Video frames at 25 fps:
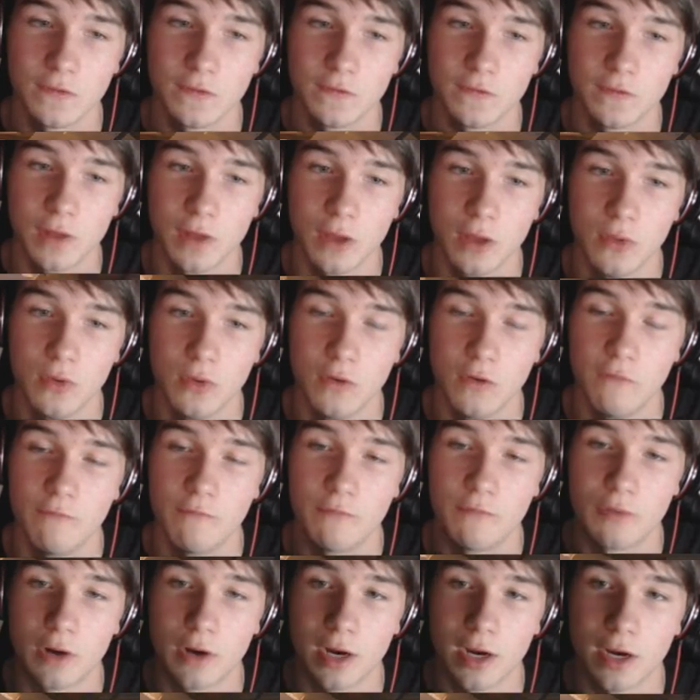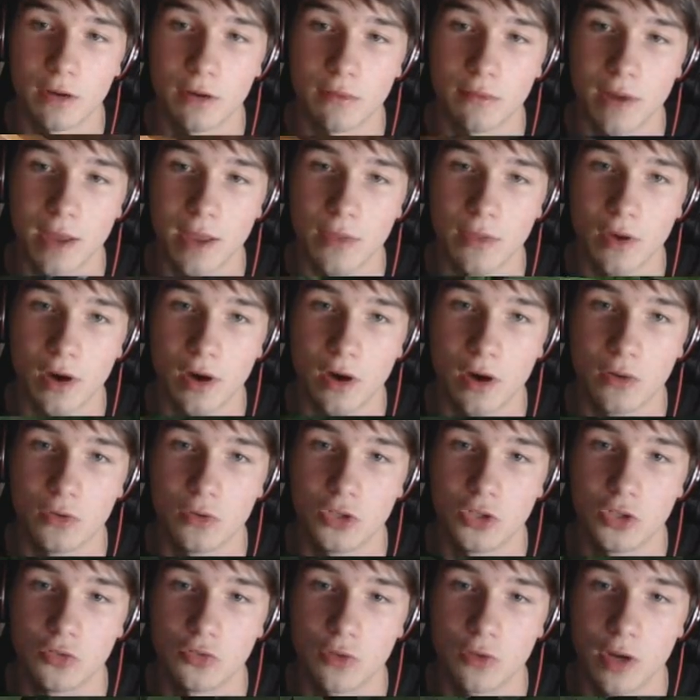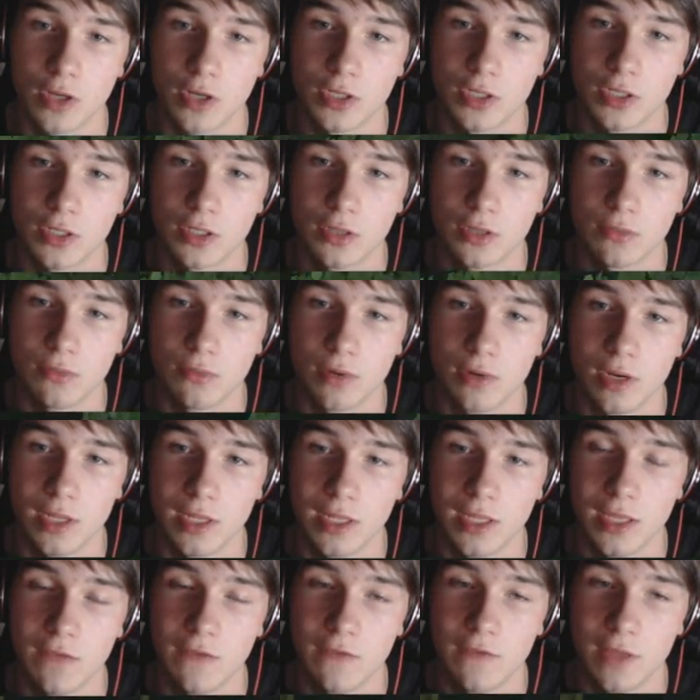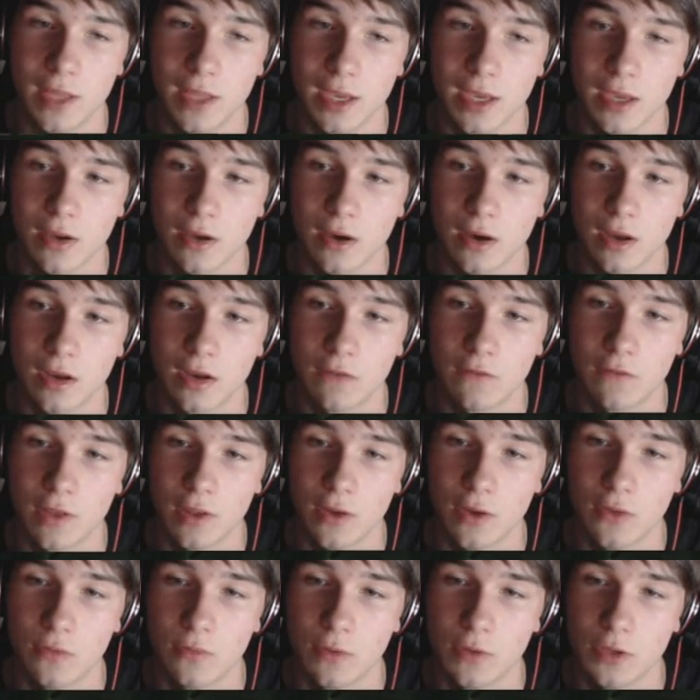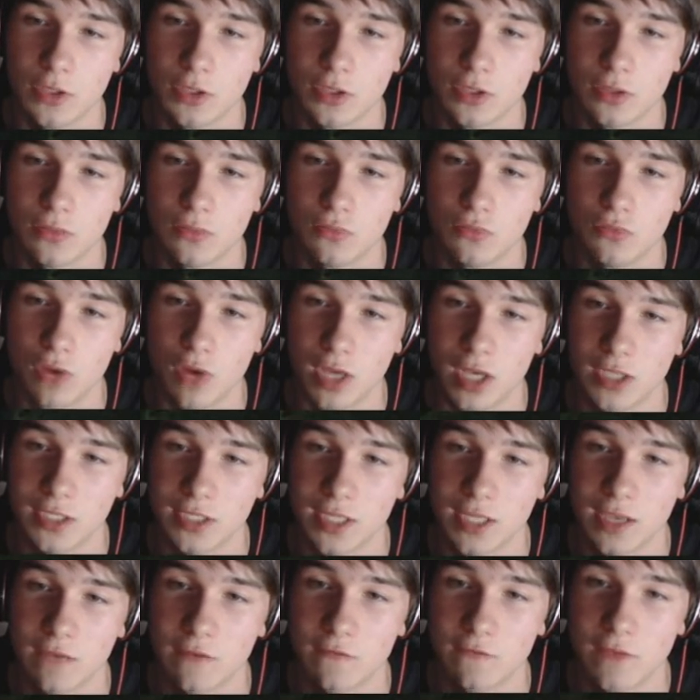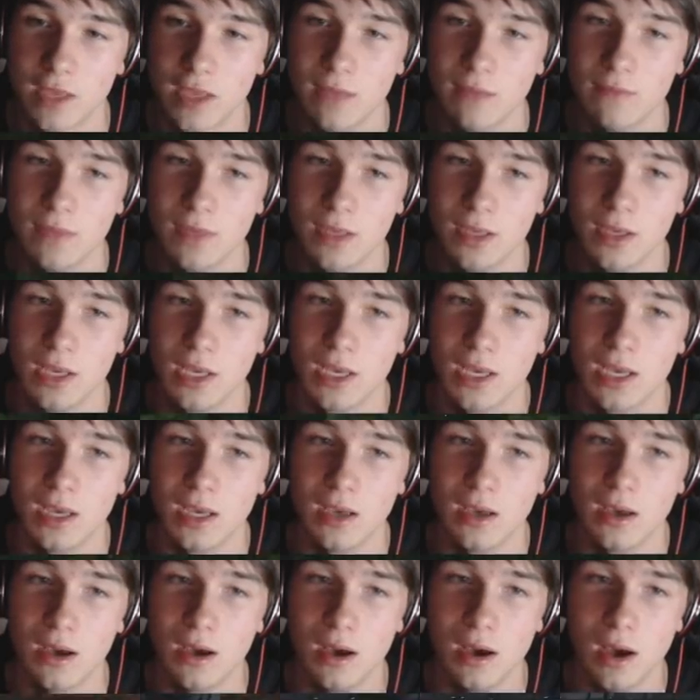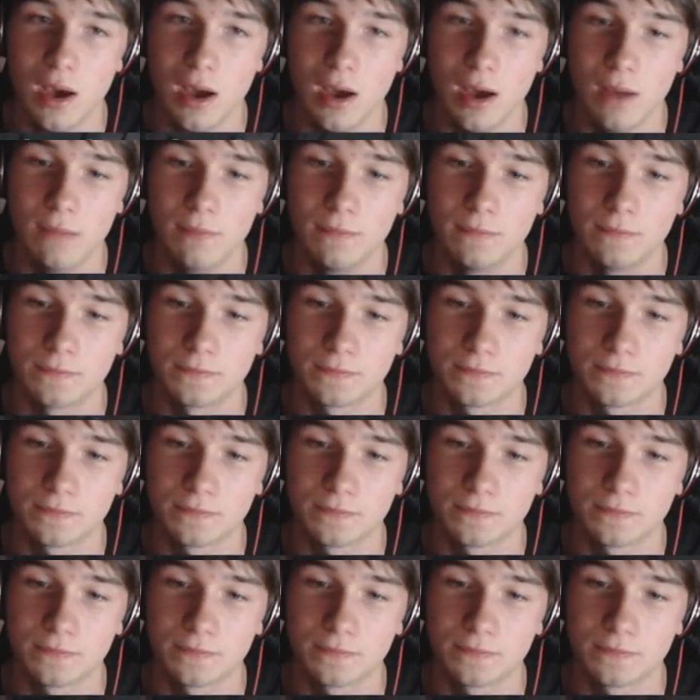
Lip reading: flow of brick around the whole structure to really give it that kind of like almost rustic theme, um,